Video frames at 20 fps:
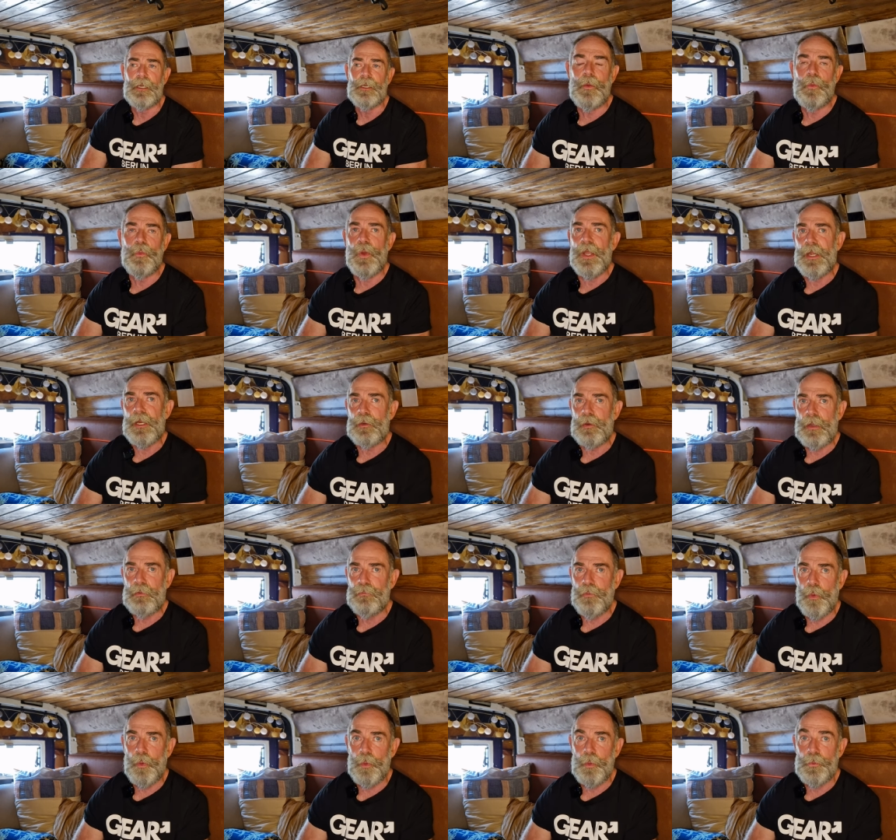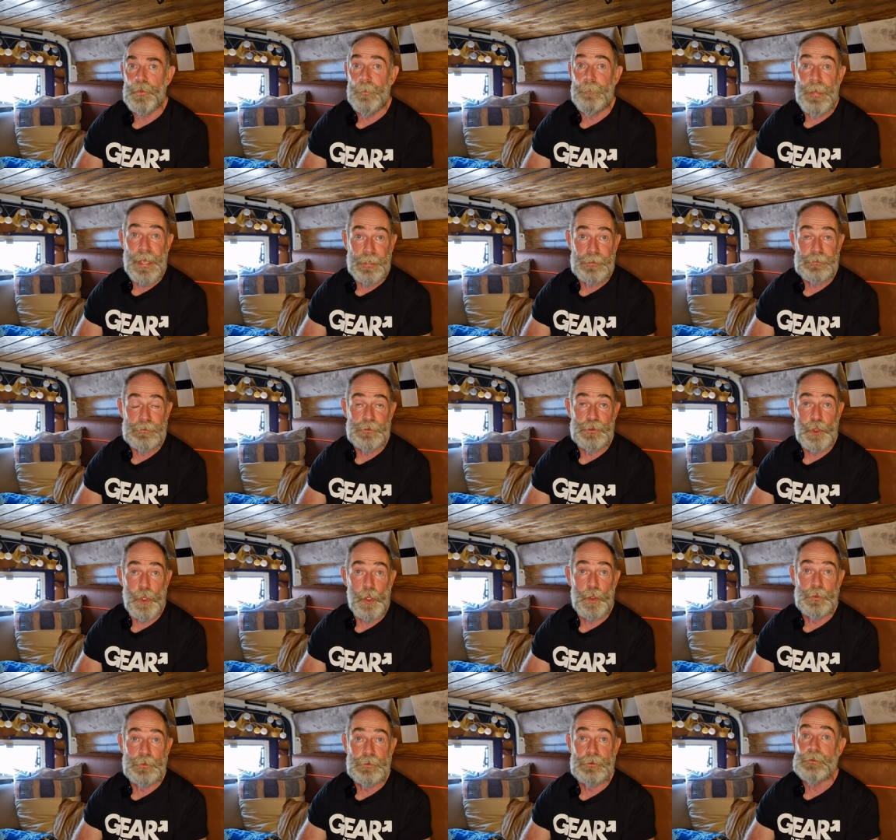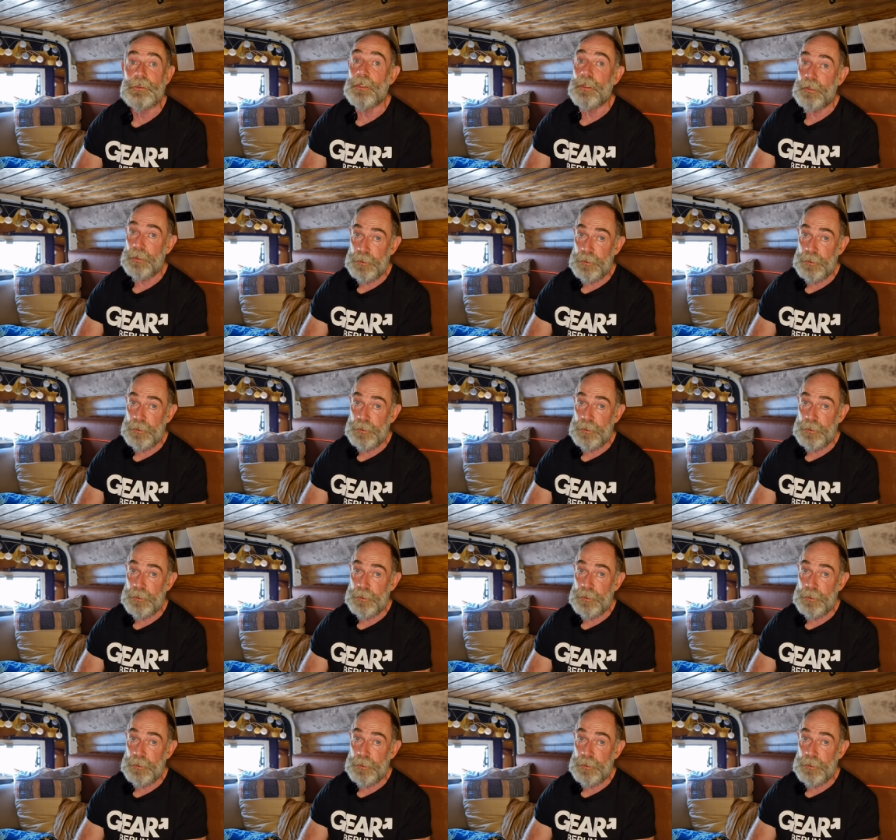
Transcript: uh, Where Have All the Men Gone?